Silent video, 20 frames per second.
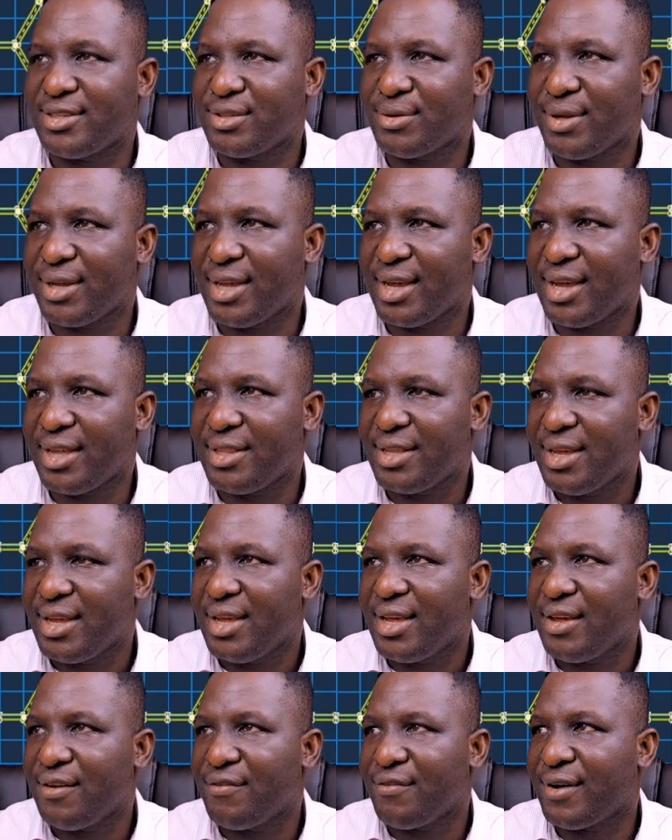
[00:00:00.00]
So again,
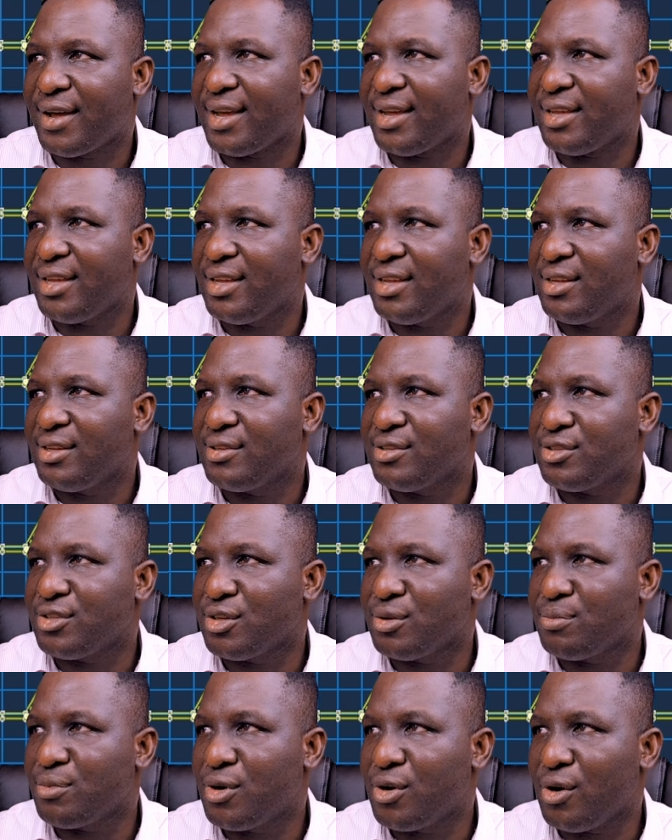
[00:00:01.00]
if I
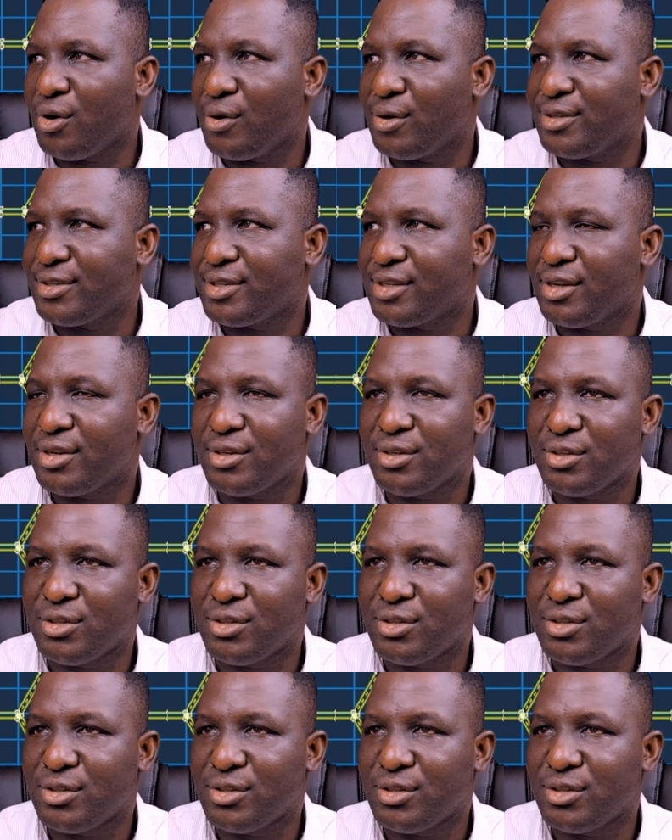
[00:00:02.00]
zoom close